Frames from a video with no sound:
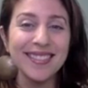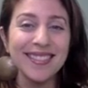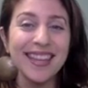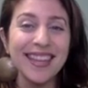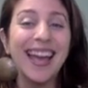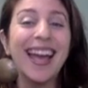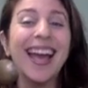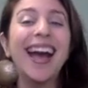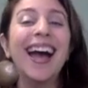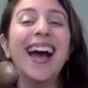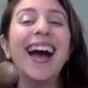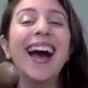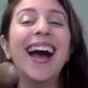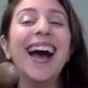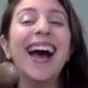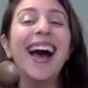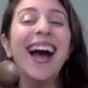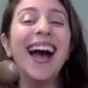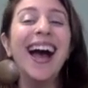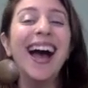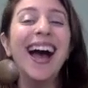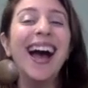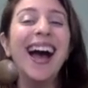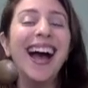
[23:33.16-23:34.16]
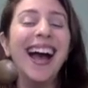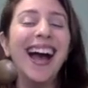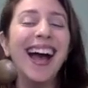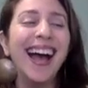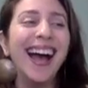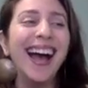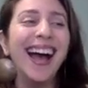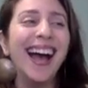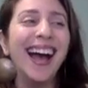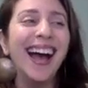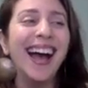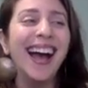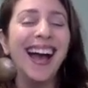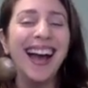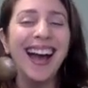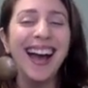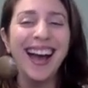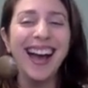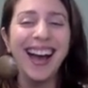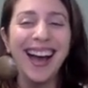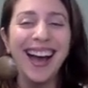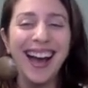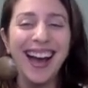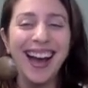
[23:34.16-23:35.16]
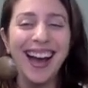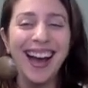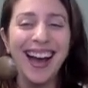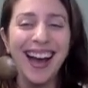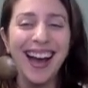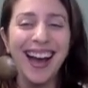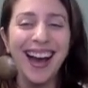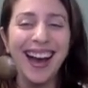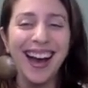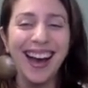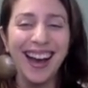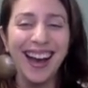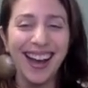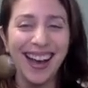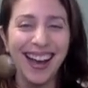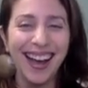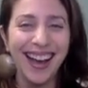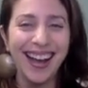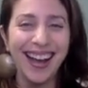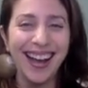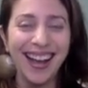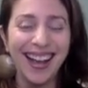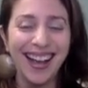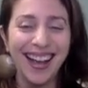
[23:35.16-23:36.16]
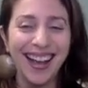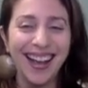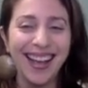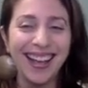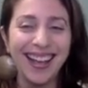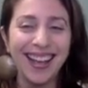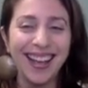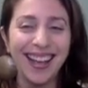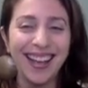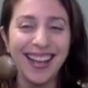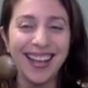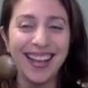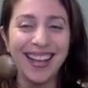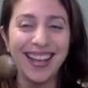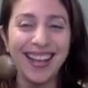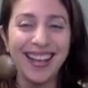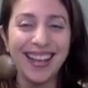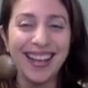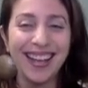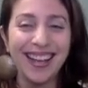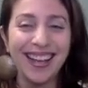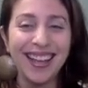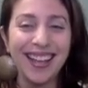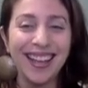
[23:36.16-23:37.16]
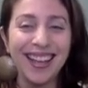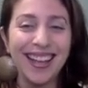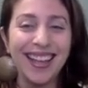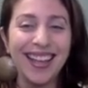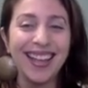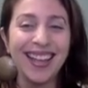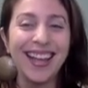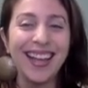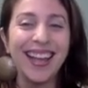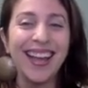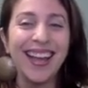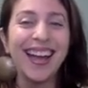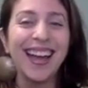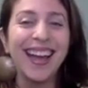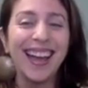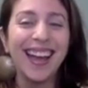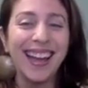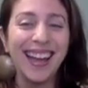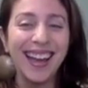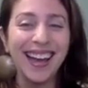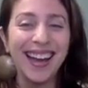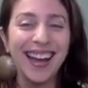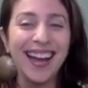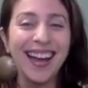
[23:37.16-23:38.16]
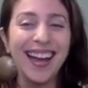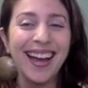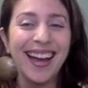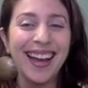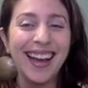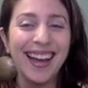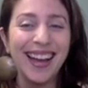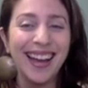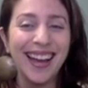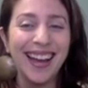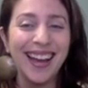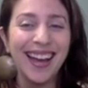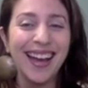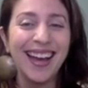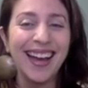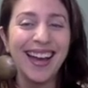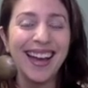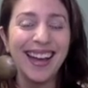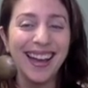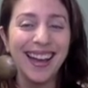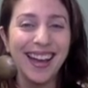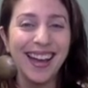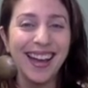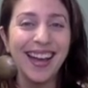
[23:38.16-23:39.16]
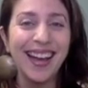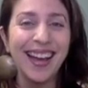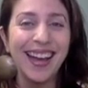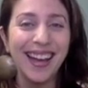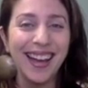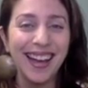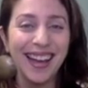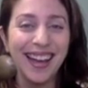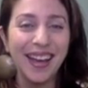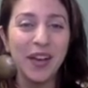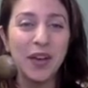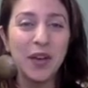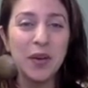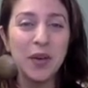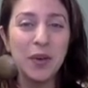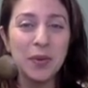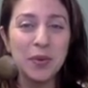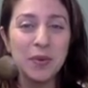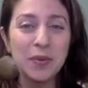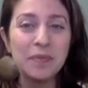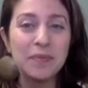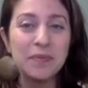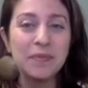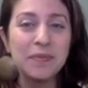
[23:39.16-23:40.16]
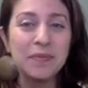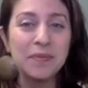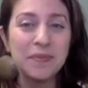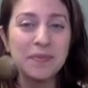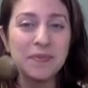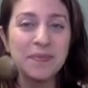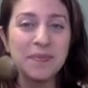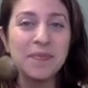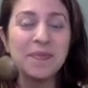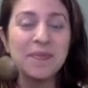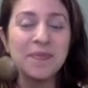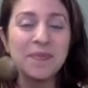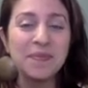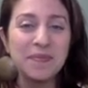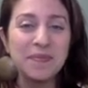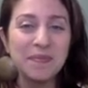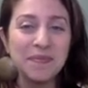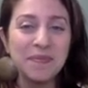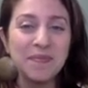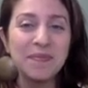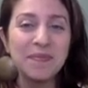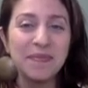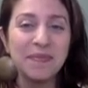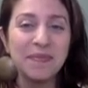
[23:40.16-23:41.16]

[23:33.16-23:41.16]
The person shown says nothing.